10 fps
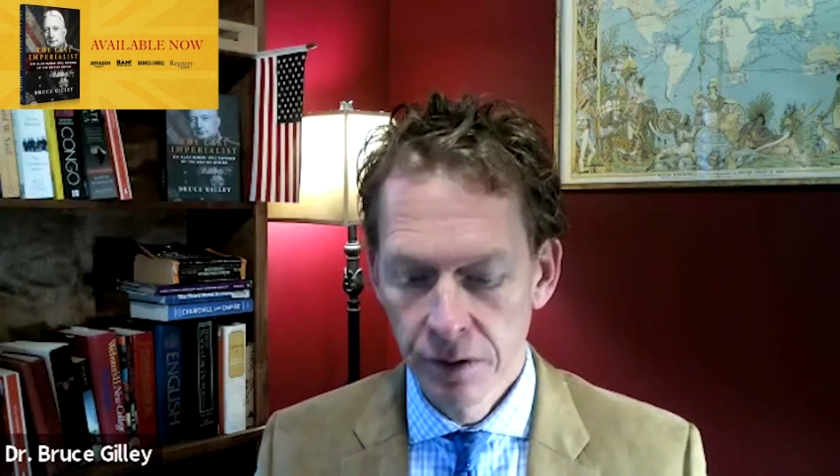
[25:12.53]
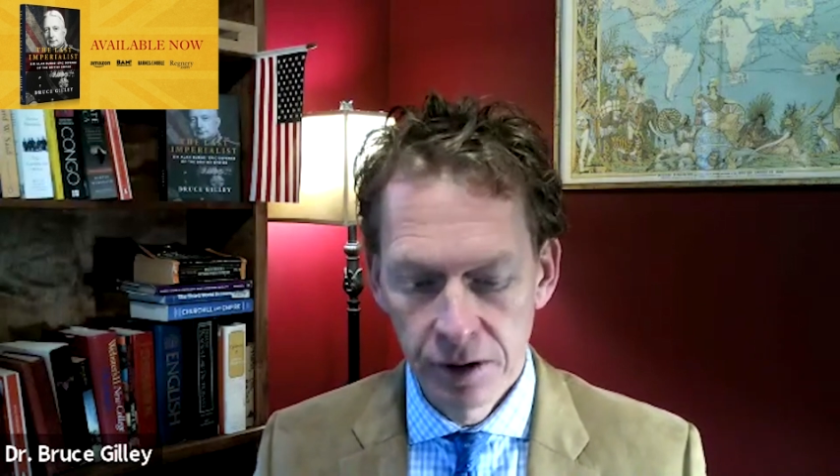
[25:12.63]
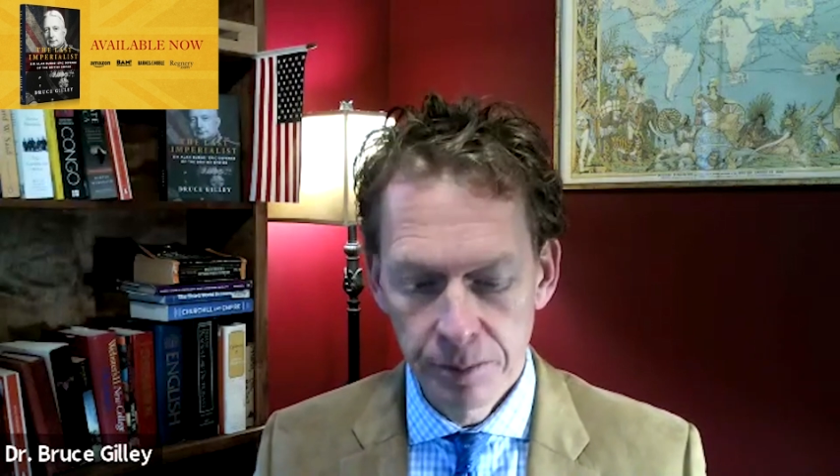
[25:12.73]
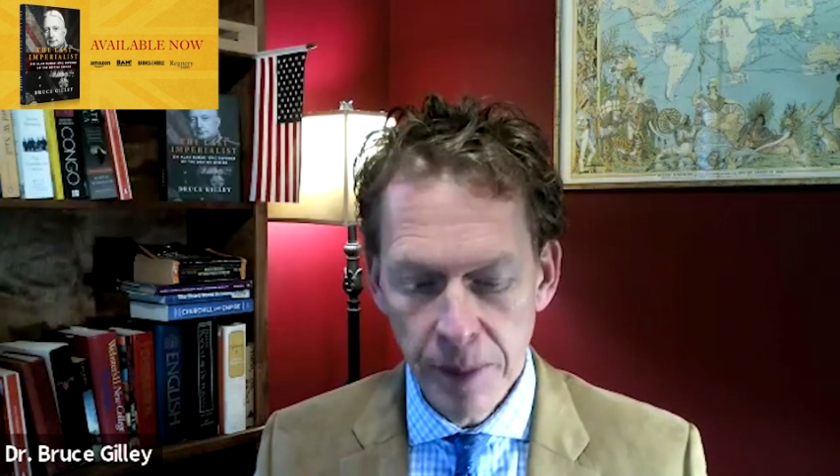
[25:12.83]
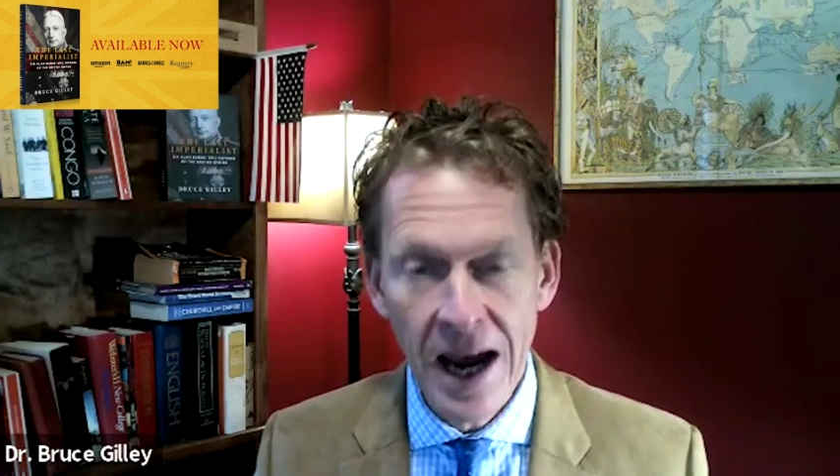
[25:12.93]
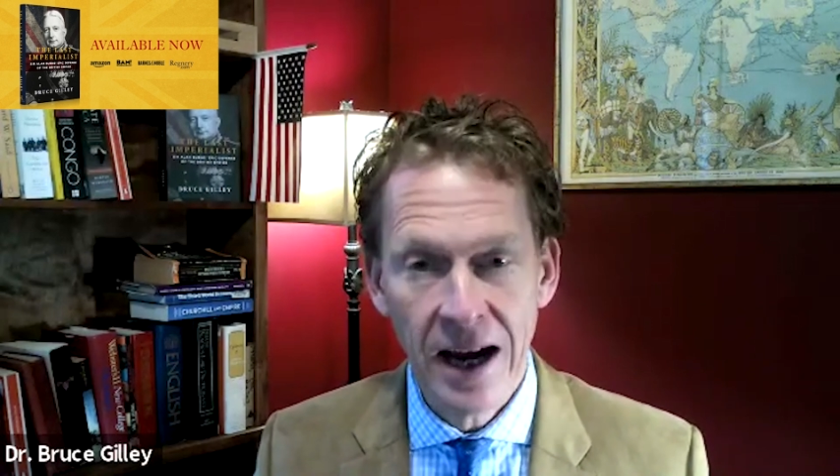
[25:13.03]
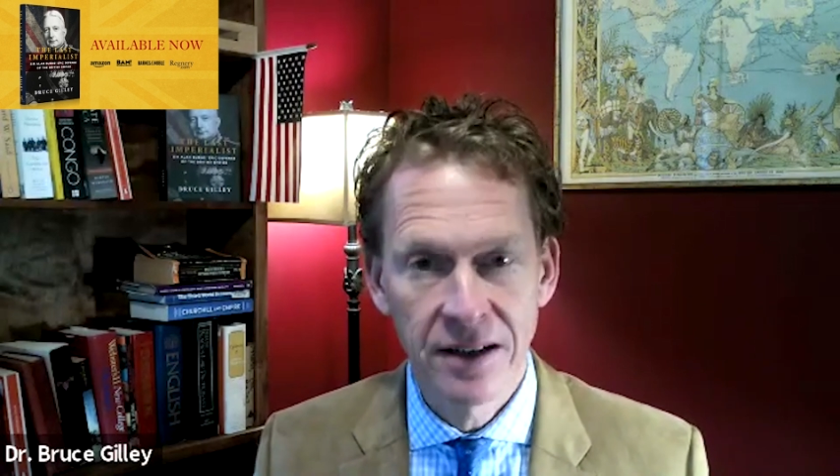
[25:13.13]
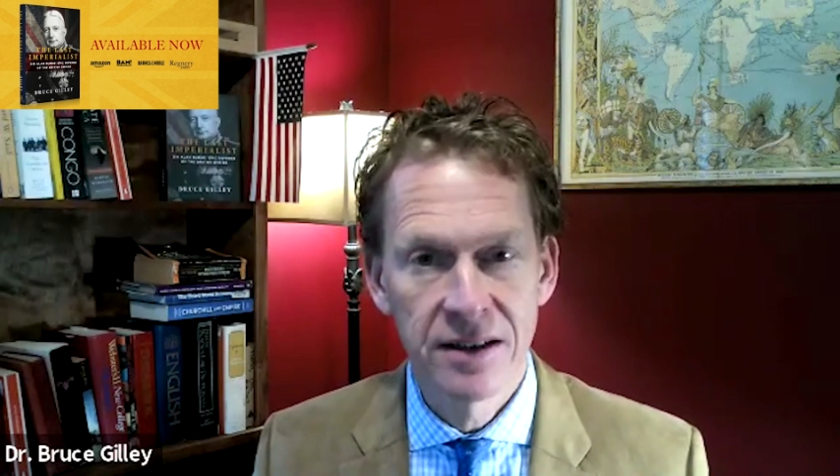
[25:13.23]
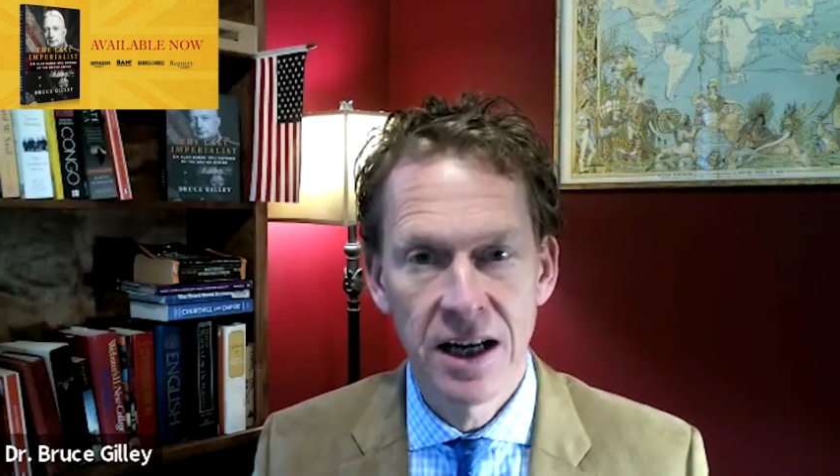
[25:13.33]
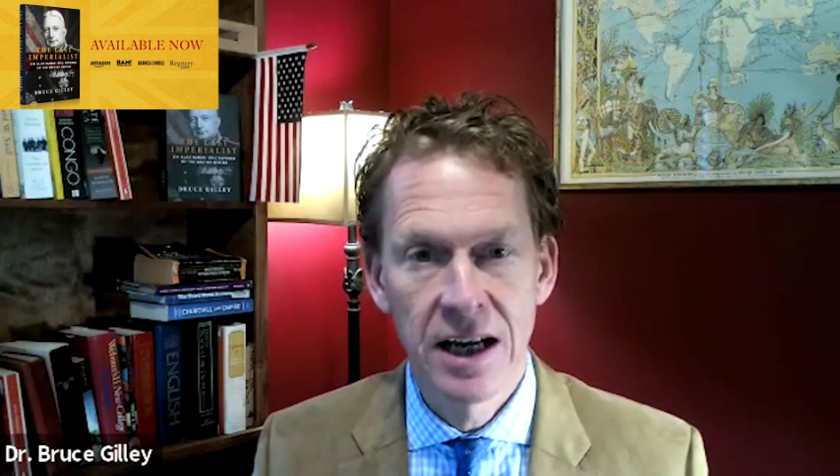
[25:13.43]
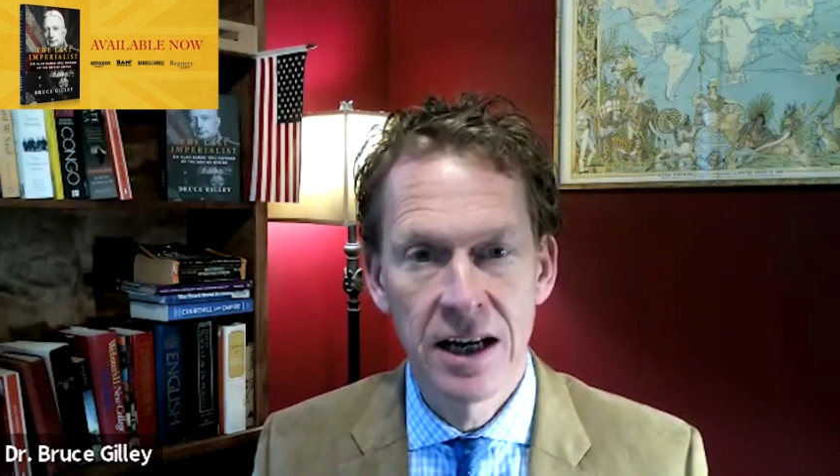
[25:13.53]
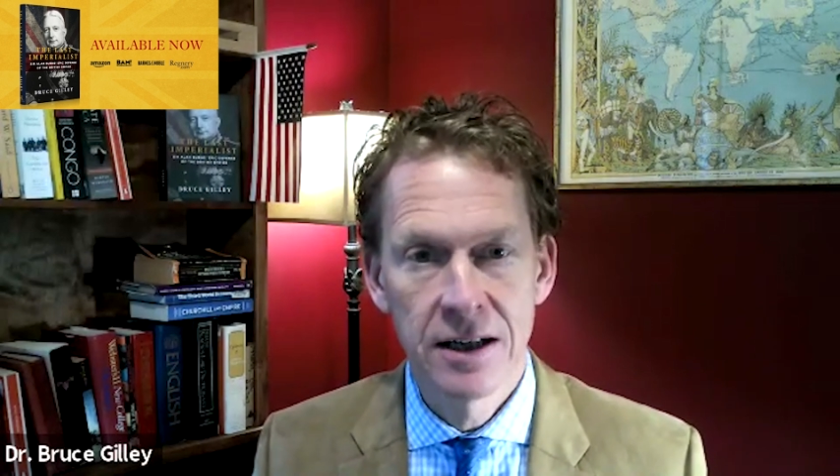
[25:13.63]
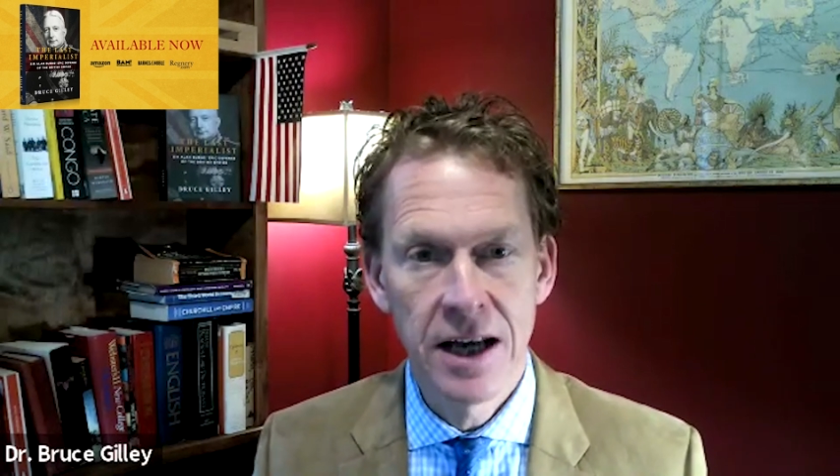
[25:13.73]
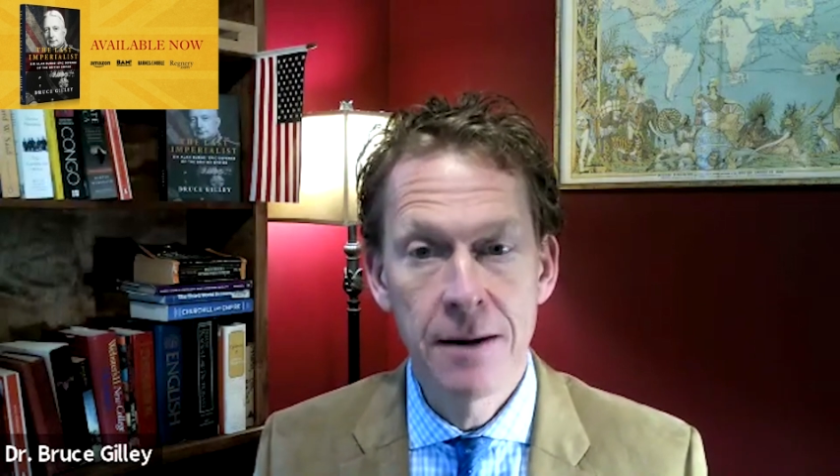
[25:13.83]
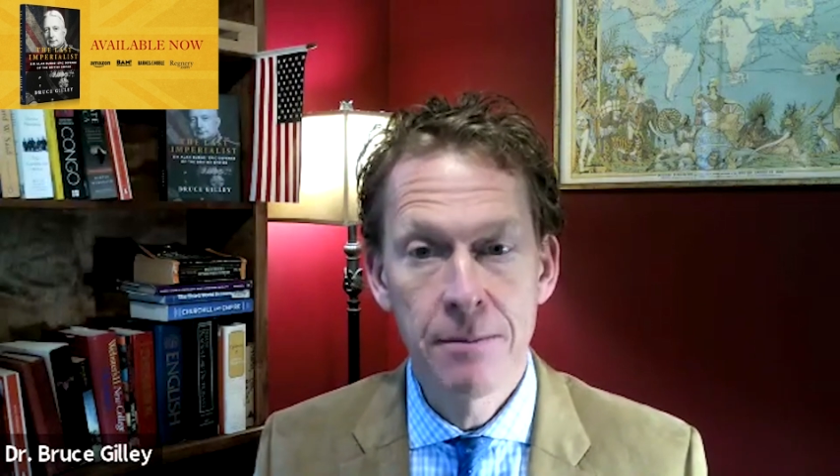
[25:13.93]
pacts and